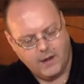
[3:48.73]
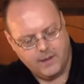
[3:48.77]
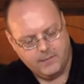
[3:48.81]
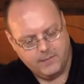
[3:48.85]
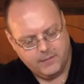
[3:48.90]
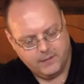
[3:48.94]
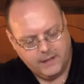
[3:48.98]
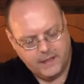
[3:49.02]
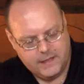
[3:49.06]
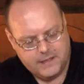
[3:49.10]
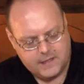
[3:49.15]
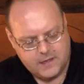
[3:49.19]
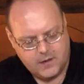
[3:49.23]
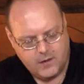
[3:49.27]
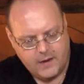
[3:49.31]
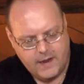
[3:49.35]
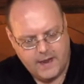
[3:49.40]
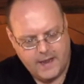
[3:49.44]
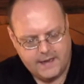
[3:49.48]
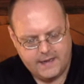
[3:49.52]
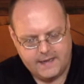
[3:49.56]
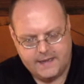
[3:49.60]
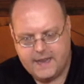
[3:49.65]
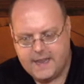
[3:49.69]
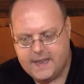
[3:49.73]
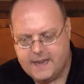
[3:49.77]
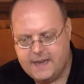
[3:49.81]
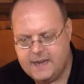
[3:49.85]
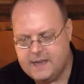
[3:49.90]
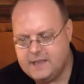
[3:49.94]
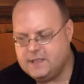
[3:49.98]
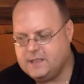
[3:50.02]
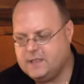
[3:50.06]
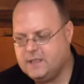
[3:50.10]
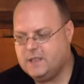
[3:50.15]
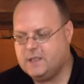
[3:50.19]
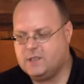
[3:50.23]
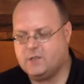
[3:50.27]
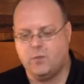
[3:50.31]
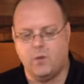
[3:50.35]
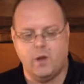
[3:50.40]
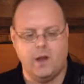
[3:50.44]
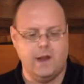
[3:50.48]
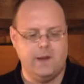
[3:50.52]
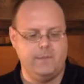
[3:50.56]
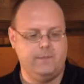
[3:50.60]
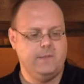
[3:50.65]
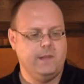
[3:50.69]
um, let's go ahead and get into this
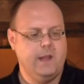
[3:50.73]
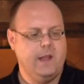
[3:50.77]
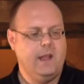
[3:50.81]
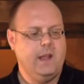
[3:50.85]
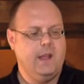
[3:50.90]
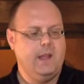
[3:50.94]
wine.